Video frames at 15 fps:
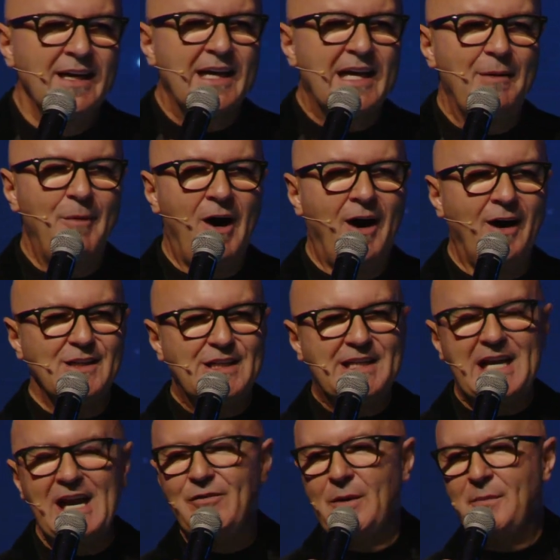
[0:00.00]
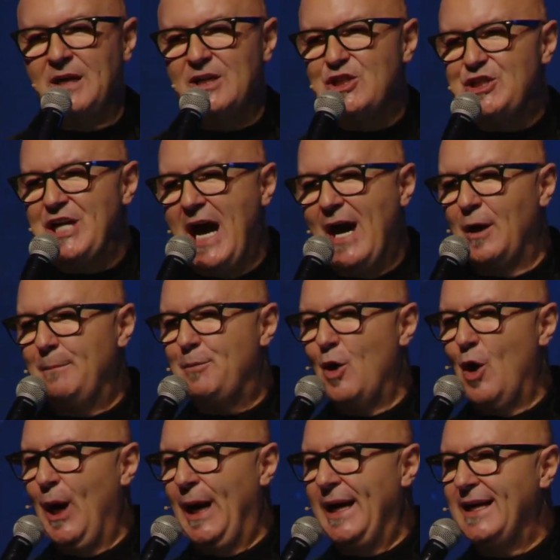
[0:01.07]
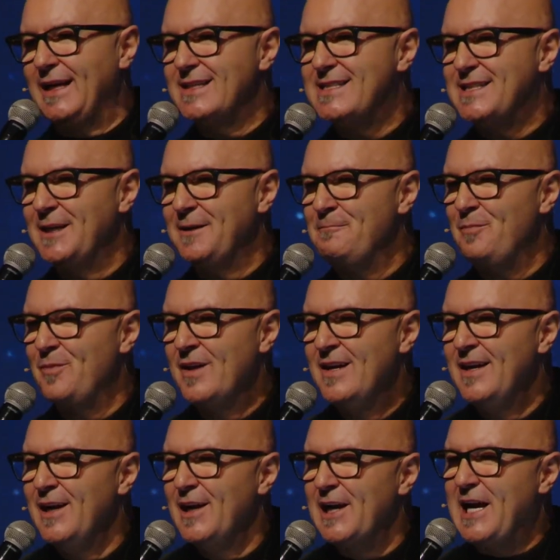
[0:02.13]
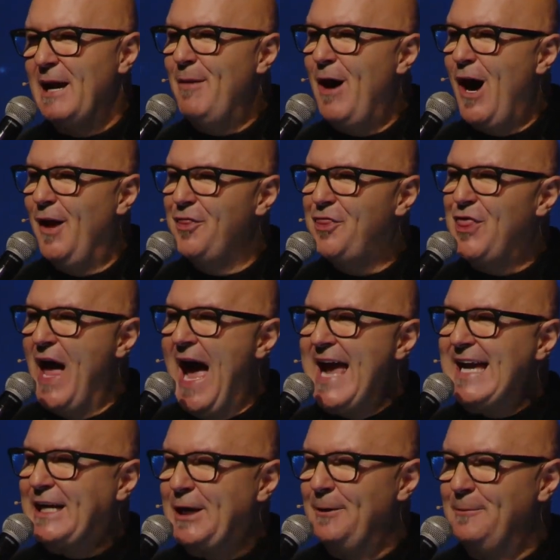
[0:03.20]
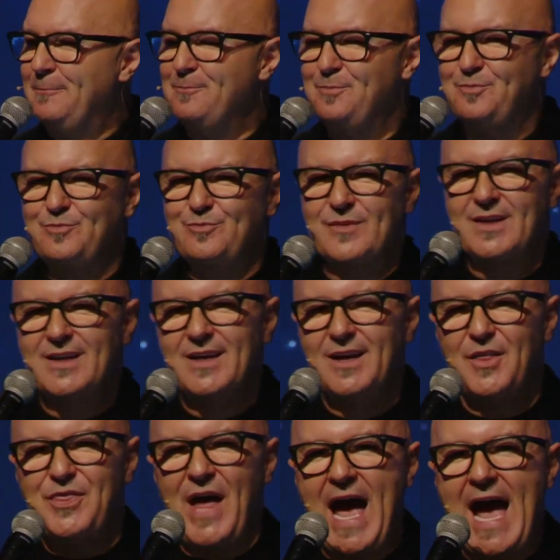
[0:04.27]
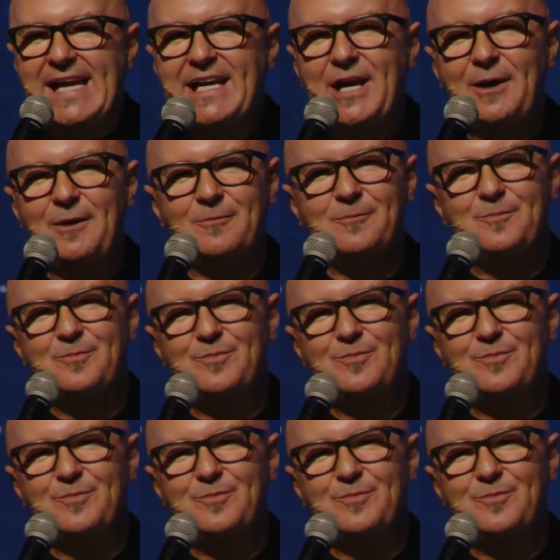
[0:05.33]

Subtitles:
Come on, give Him a shout of praise. And come on, thank Him. Thank Him.